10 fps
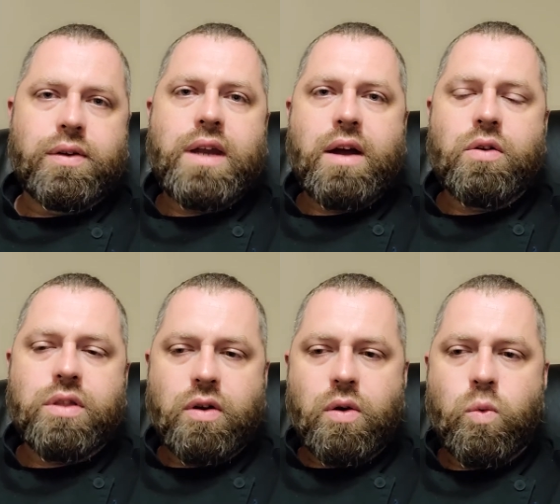now
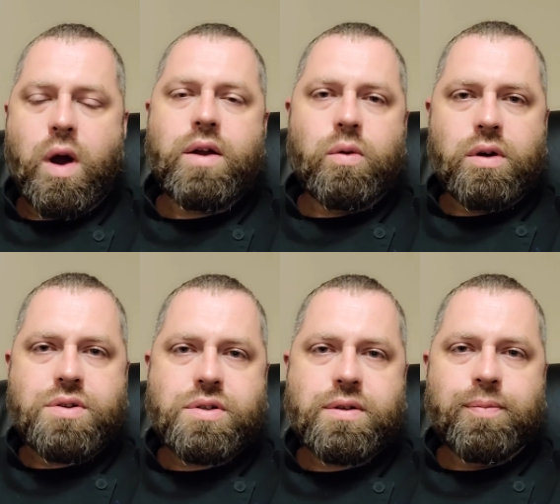the white
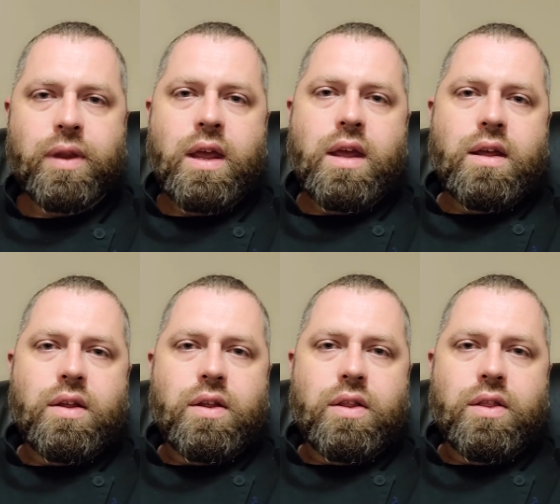horse,
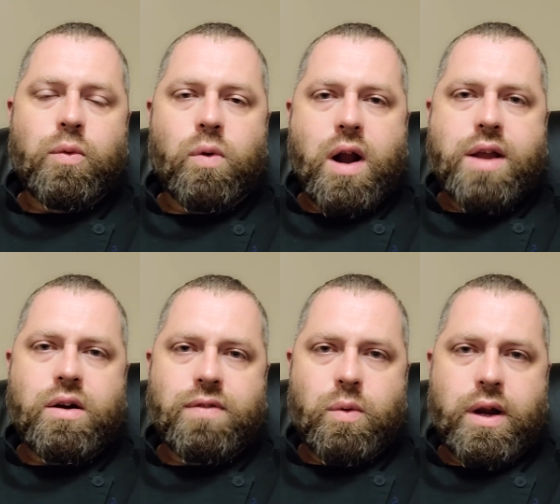the rider
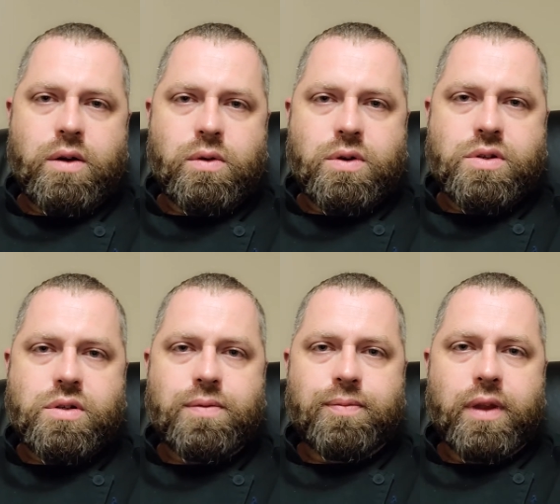of the white
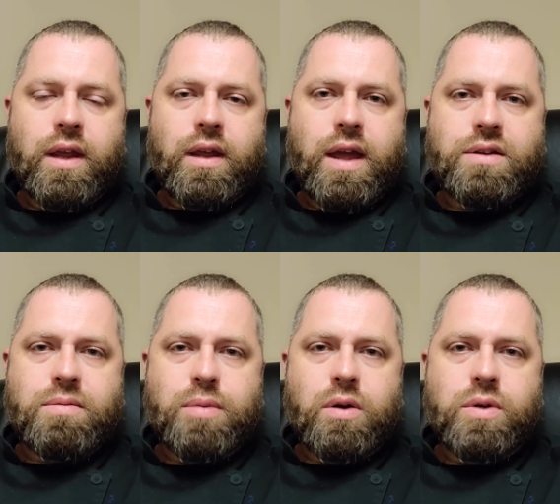horse, has a
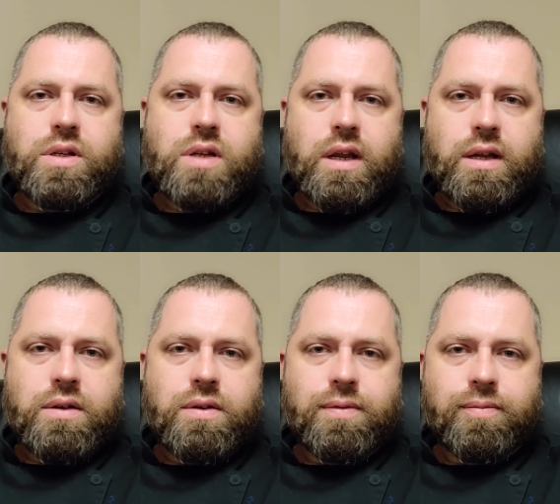bow in his
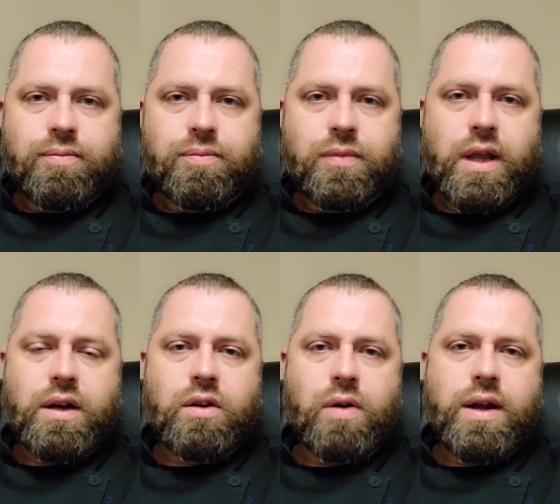hand and
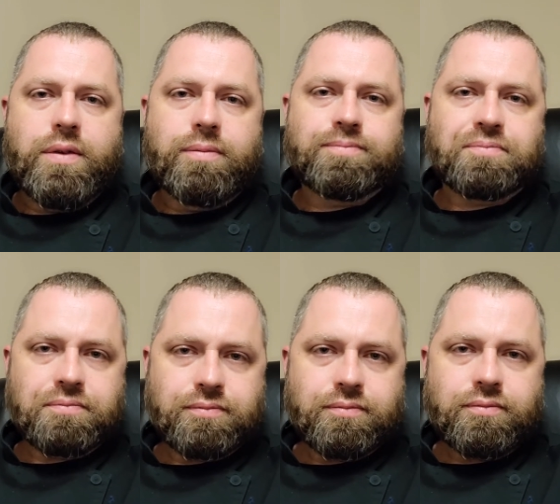a crown.
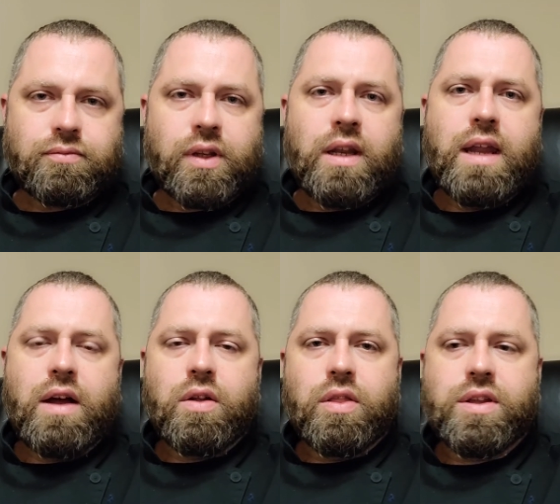
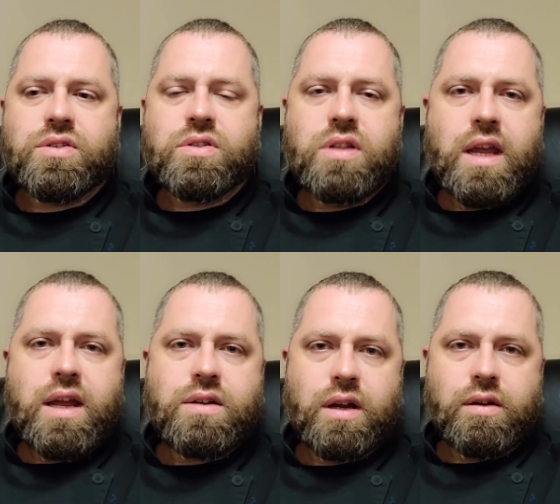Now this is the
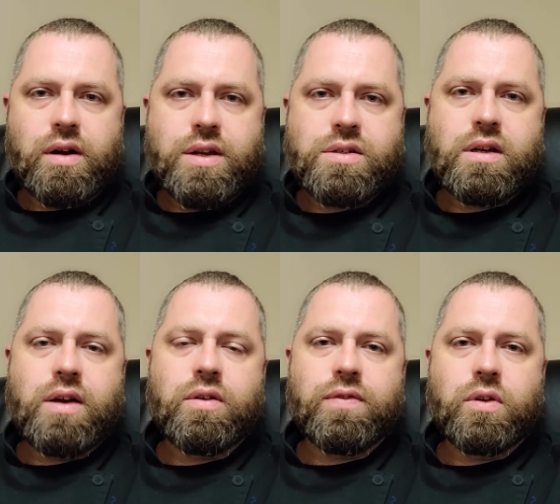Antichrist.
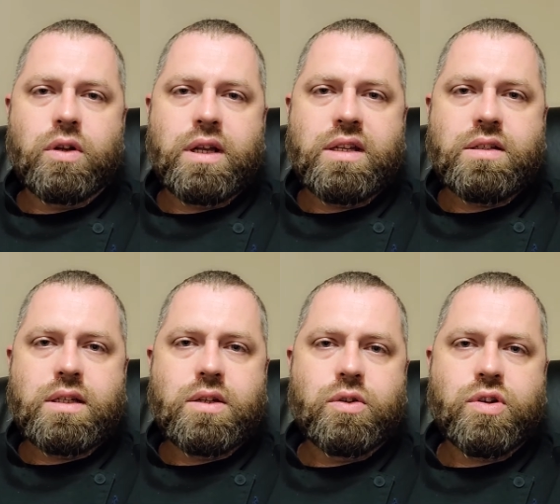Now if you look at
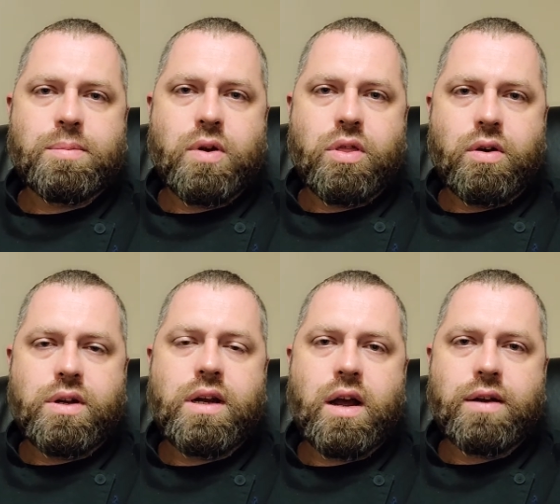Ezekiel chapter
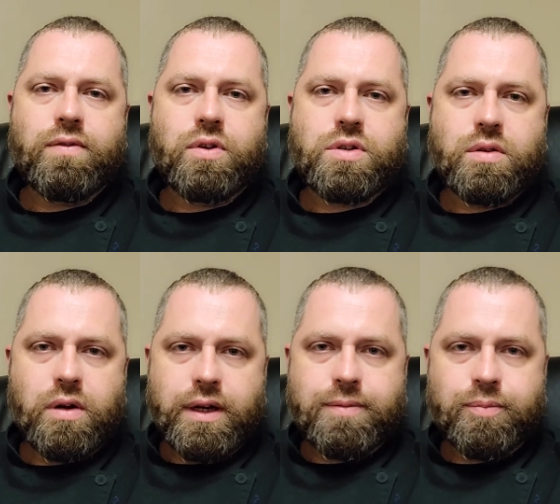39 verse
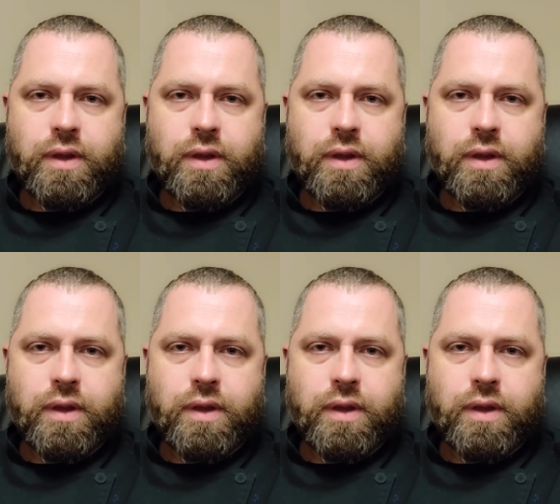3,